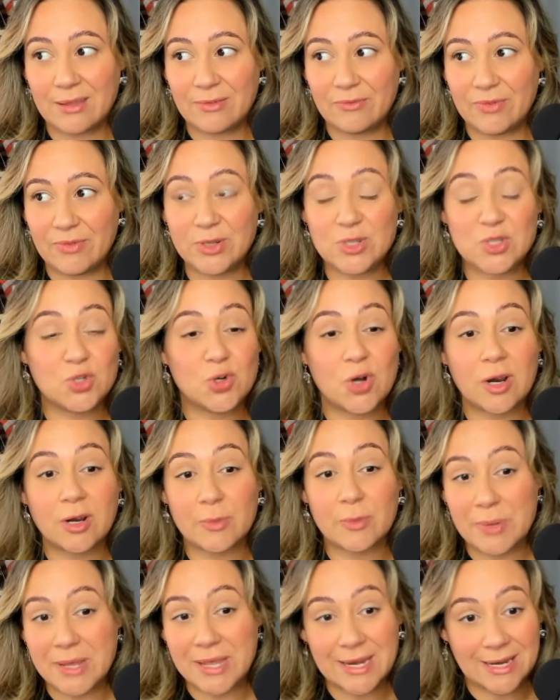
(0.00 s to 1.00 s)
very strong
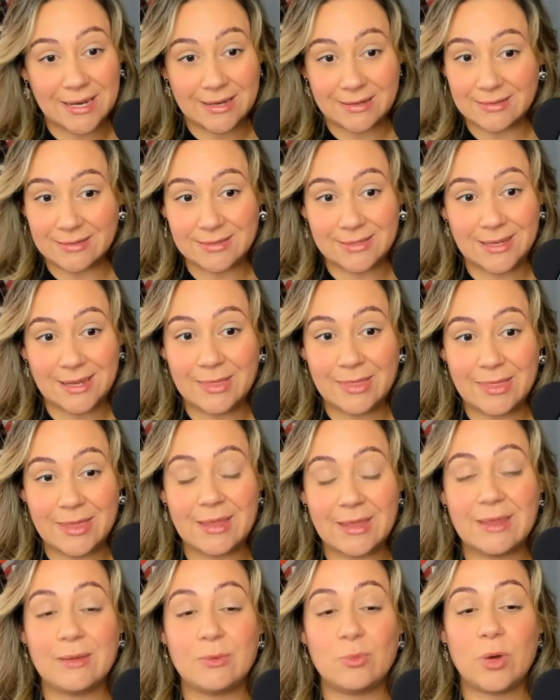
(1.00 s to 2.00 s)
opinions in
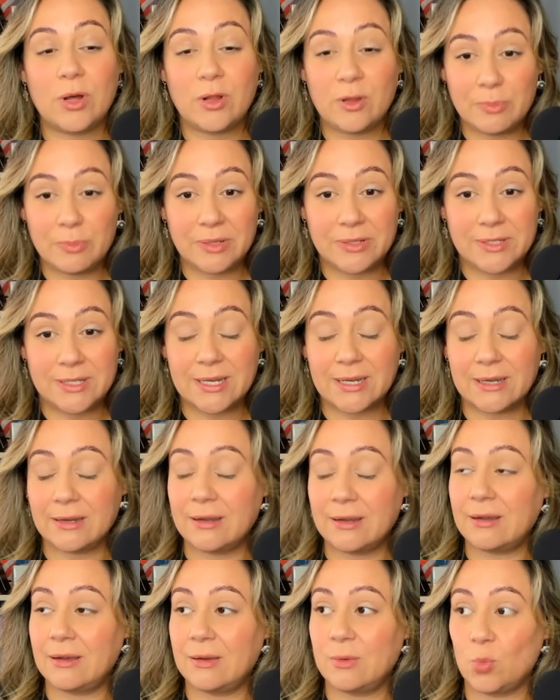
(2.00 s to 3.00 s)
the wealth
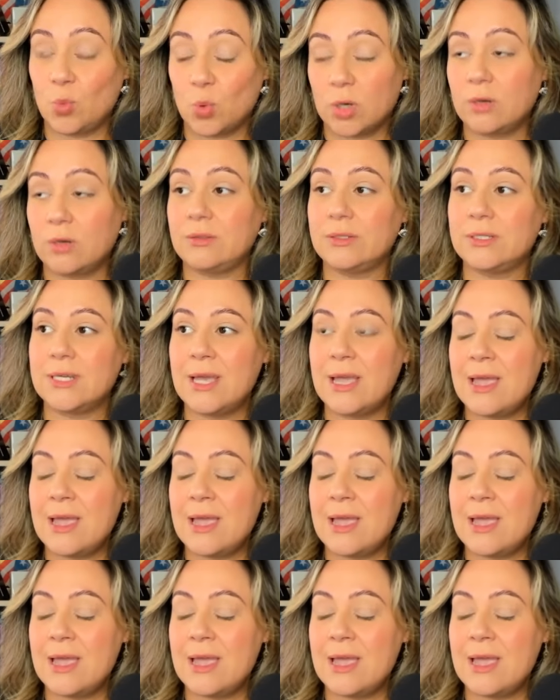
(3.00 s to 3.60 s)
building world.